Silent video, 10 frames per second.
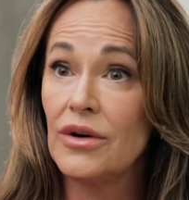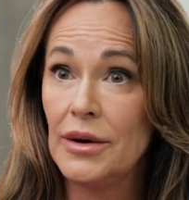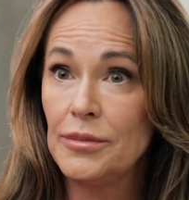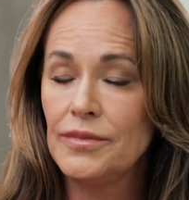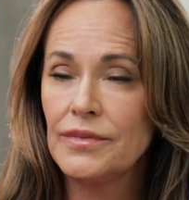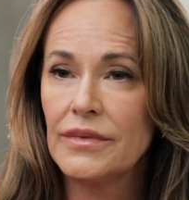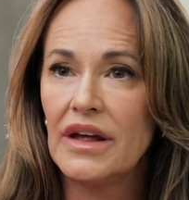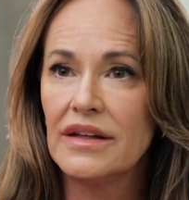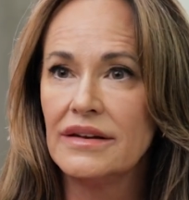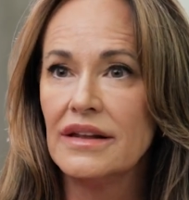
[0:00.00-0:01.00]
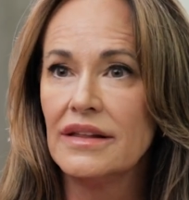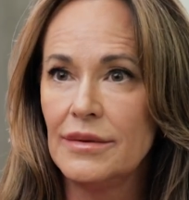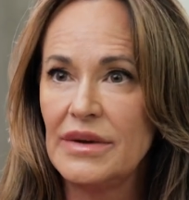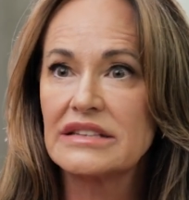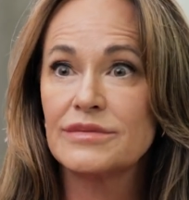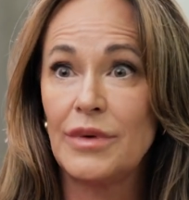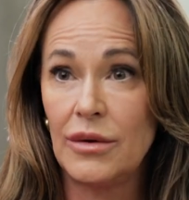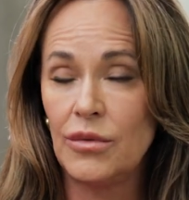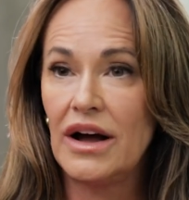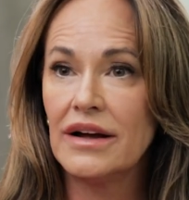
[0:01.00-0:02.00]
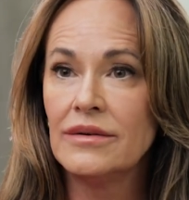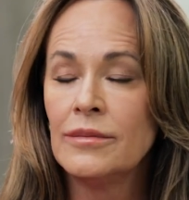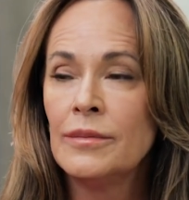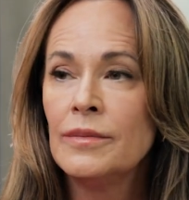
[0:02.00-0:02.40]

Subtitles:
up. And let me explain why.